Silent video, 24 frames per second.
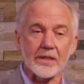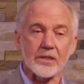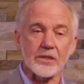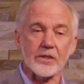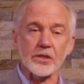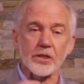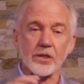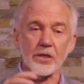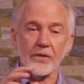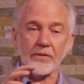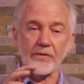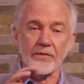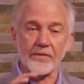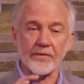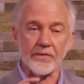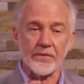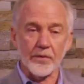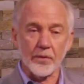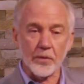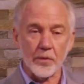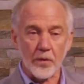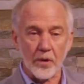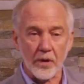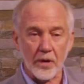is the
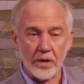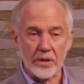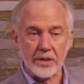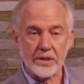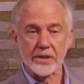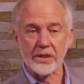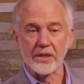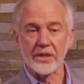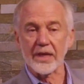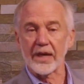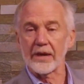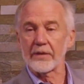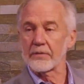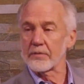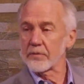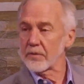force that